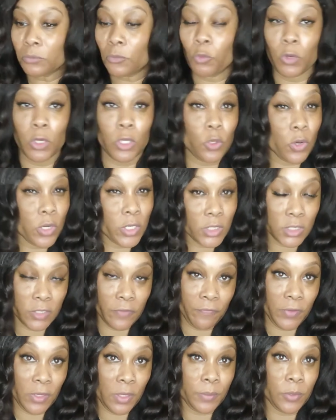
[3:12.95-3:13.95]
We're going into
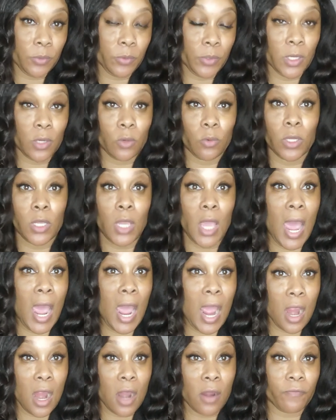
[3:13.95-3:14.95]
February.
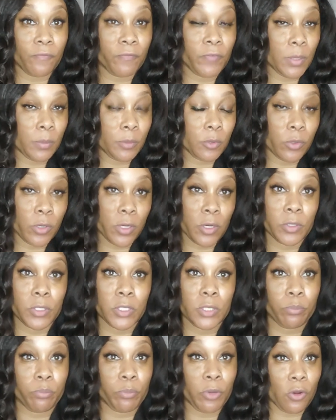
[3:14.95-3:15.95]
Our
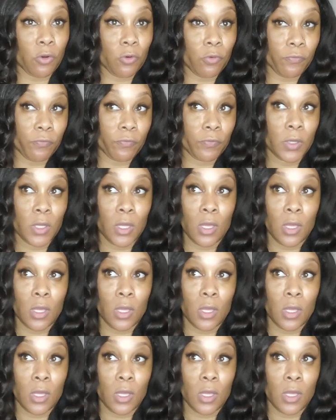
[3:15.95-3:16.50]
February's both.